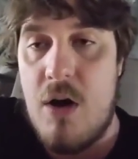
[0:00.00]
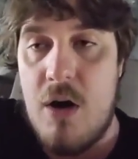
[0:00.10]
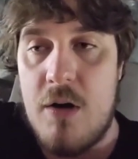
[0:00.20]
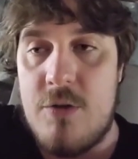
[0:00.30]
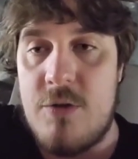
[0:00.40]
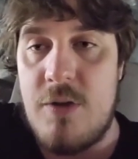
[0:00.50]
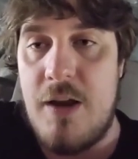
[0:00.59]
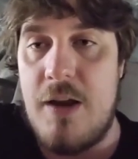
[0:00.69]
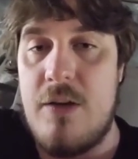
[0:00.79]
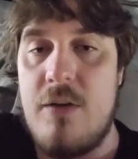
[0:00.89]
Arch,
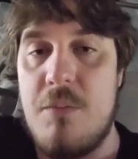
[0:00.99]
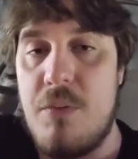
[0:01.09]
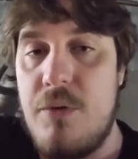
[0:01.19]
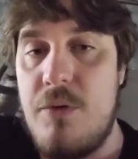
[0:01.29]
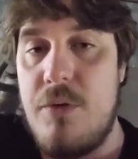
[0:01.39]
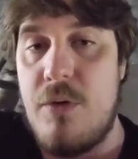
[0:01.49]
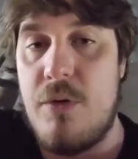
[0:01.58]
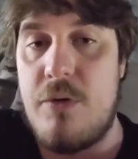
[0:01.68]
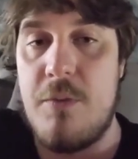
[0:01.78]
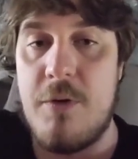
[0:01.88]
and Ubuntu
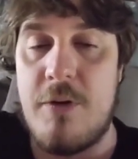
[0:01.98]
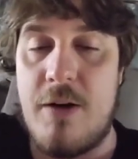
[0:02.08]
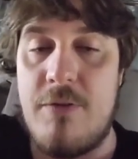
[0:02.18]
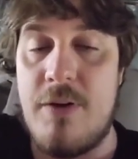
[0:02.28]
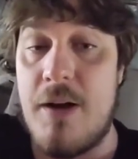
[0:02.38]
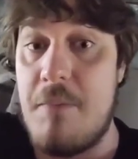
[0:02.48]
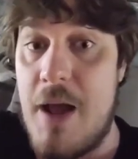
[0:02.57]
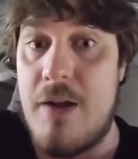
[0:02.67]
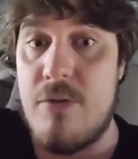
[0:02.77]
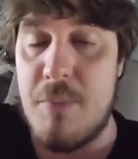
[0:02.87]
looks too much like a fucking
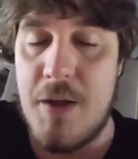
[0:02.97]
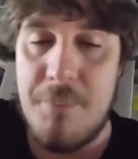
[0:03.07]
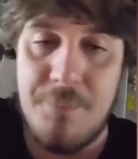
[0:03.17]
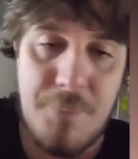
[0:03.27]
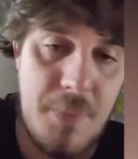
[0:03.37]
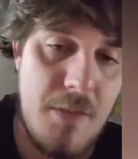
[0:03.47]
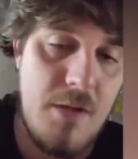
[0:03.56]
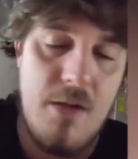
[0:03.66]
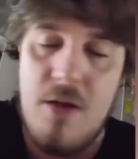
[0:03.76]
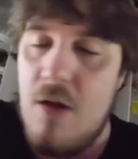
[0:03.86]
Mac for me.
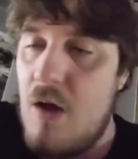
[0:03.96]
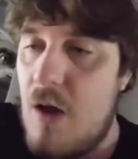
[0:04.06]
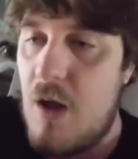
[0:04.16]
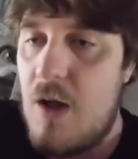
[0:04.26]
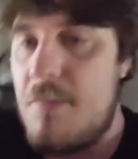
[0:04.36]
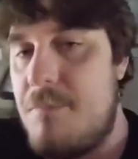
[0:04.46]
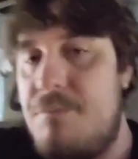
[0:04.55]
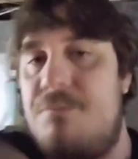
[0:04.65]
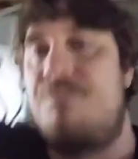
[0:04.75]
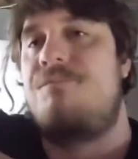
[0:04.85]
Um,